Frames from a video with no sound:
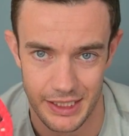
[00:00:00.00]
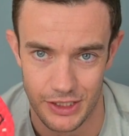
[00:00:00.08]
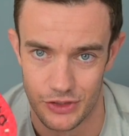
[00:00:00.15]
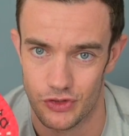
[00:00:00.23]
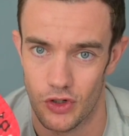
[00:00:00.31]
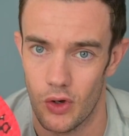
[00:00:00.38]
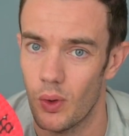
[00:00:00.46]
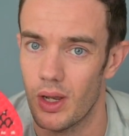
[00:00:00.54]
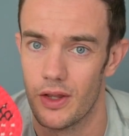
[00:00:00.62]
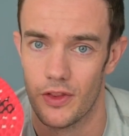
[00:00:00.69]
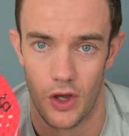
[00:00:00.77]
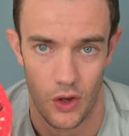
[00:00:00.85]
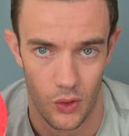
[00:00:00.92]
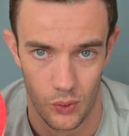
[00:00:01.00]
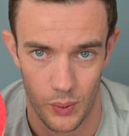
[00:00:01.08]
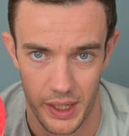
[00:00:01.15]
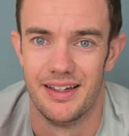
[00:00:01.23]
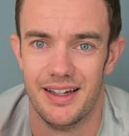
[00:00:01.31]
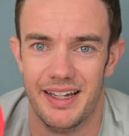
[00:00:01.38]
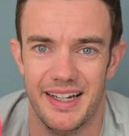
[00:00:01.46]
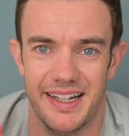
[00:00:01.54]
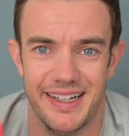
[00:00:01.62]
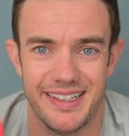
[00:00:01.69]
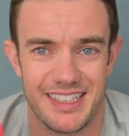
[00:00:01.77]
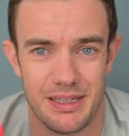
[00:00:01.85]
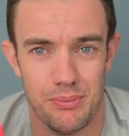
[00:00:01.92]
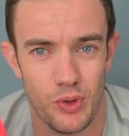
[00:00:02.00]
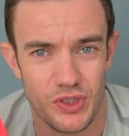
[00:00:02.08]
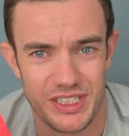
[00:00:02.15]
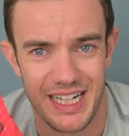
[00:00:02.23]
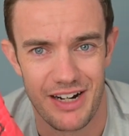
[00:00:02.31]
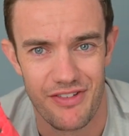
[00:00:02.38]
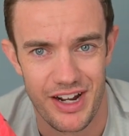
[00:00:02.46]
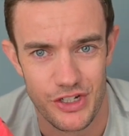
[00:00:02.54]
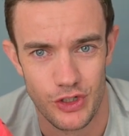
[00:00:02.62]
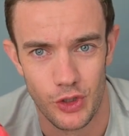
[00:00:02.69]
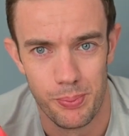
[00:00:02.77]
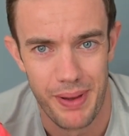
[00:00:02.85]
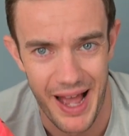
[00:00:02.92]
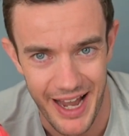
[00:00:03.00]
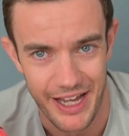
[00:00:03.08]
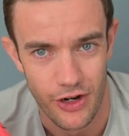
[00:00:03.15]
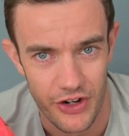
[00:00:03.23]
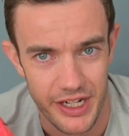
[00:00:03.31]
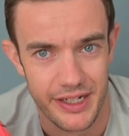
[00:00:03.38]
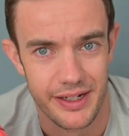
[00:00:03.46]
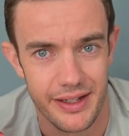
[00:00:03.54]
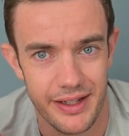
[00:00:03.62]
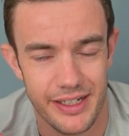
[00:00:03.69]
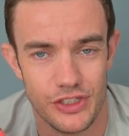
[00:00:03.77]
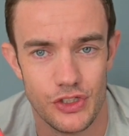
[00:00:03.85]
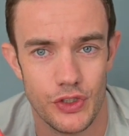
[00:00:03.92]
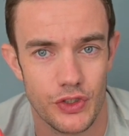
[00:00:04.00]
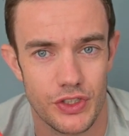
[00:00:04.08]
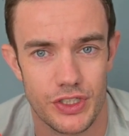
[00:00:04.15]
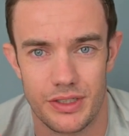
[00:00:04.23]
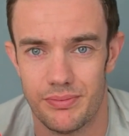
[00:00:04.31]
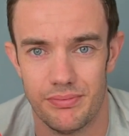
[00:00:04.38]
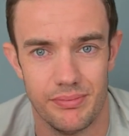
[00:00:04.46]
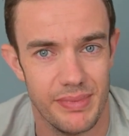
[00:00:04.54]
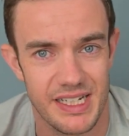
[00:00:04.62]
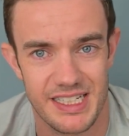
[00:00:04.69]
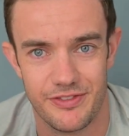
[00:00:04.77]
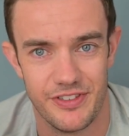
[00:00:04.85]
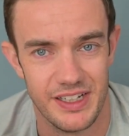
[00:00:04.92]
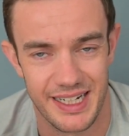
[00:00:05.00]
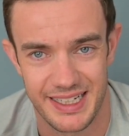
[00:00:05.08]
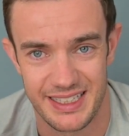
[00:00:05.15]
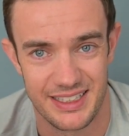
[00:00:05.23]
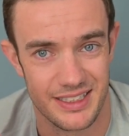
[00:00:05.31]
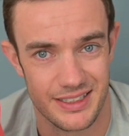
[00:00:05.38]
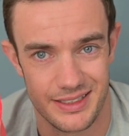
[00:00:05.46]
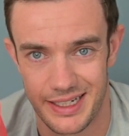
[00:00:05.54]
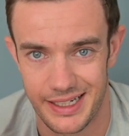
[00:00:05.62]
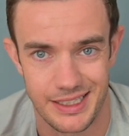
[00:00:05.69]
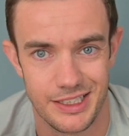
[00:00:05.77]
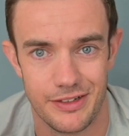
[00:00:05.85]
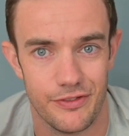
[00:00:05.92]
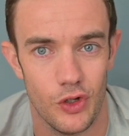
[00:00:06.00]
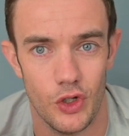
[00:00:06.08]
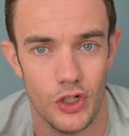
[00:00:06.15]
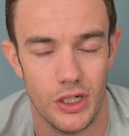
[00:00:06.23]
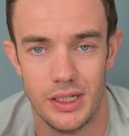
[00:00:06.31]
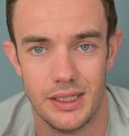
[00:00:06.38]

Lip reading: in control the whole way. It's the multi-directional pattern on it. It just makes it feel like it's sticking to the floor.